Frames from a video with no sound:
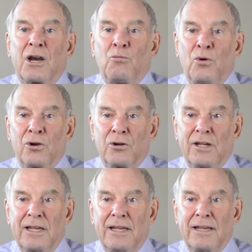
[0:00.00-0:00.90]

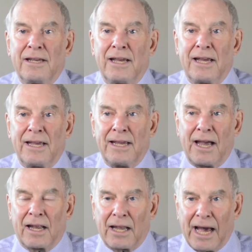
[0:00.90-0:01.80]
would
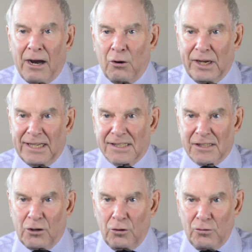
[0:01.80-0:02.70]
allow
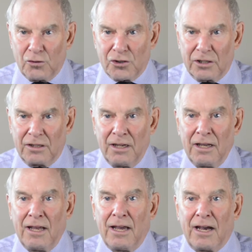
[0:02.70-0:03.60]
exclusion
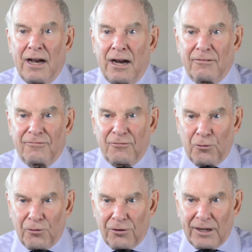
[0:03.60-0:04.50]
of
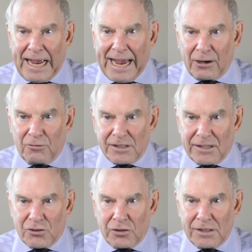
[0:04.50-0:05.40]
foreign
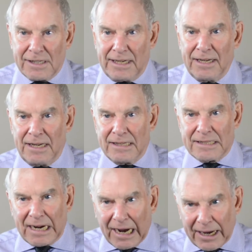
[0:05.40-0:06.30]
acquisitions in
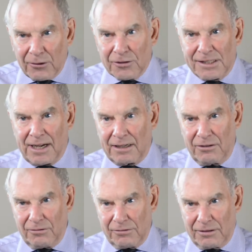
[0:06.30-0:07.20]
entire
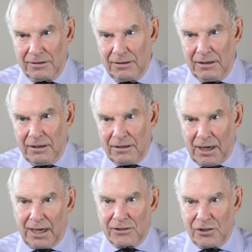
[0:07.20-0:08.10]
sectors,
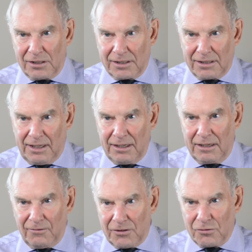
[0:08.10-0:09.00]
not just
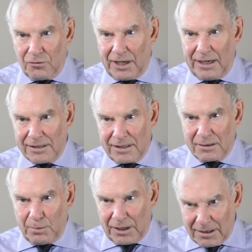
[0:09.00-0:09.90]
individual
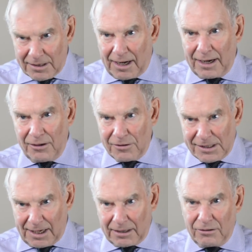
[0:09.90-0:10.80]
cases, but entire
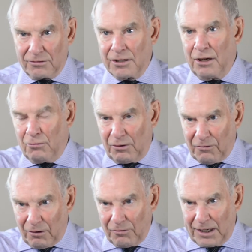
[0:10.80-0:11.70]
sectors.
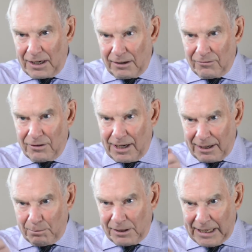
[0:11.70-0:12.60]
We've already covered
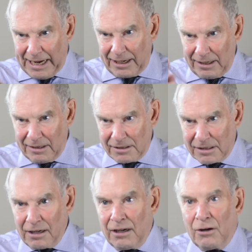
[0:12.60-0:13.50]
that, but that
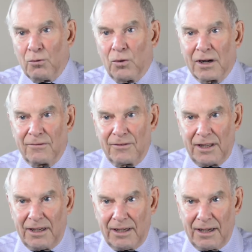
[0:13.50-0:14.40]
is one of
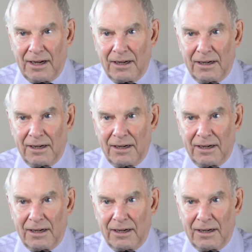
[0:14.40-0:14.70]
the